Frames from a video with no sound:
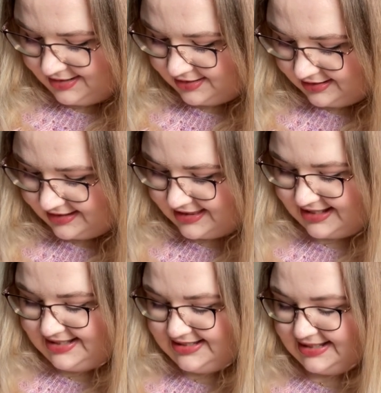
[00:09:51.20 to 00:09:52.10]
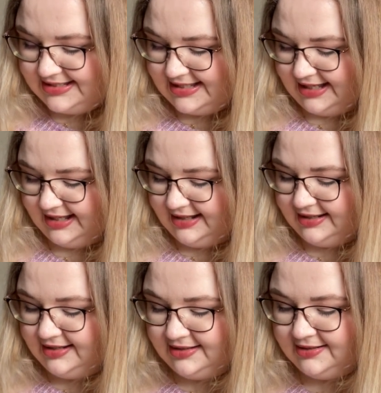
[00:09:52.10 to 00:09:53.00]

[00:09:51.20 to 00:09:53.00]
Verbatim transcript: Now, this is in